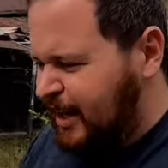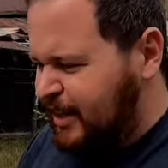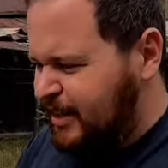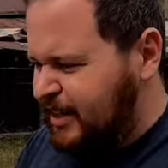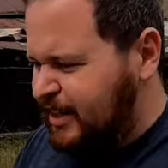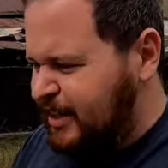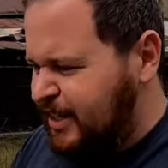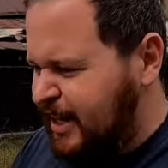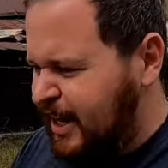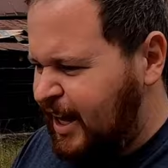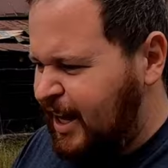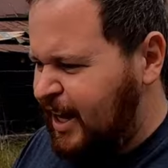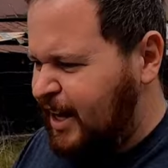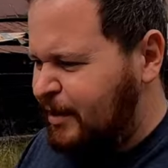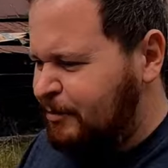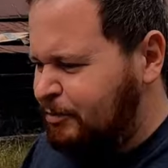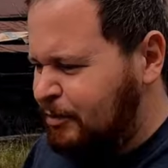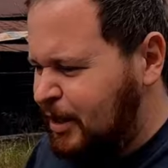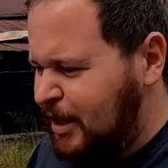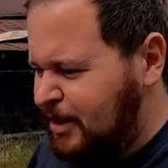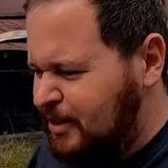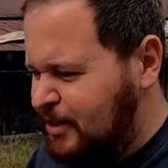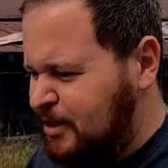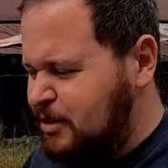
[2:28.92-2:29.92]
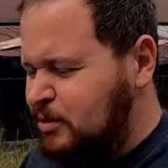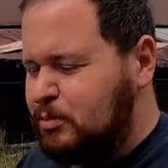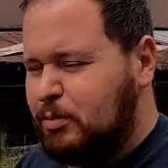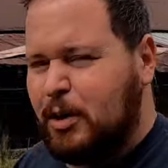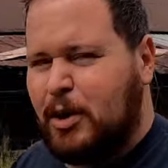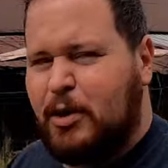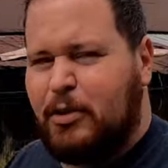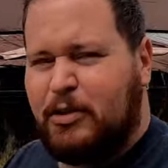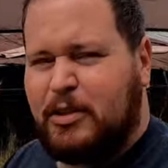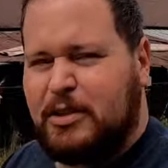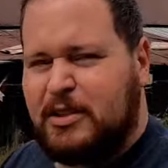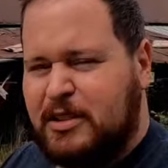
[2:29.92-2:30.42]
and the name that
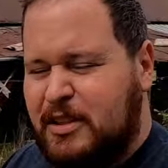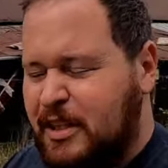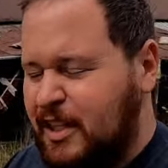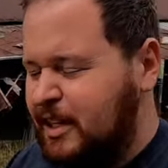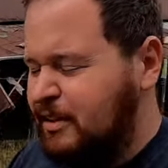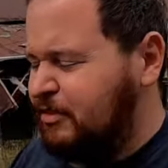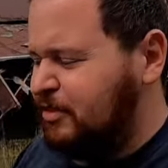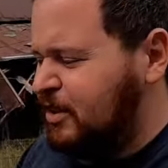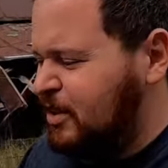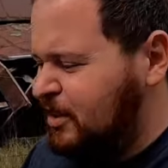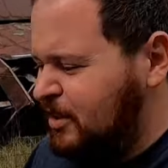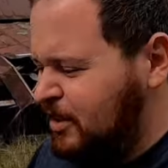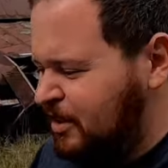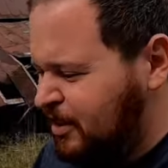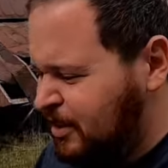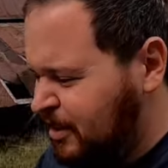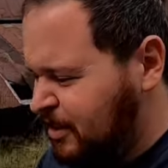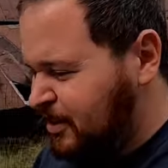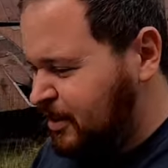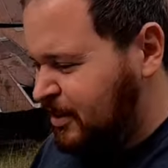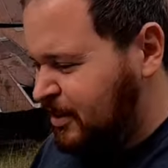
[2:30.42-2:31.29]
this road is given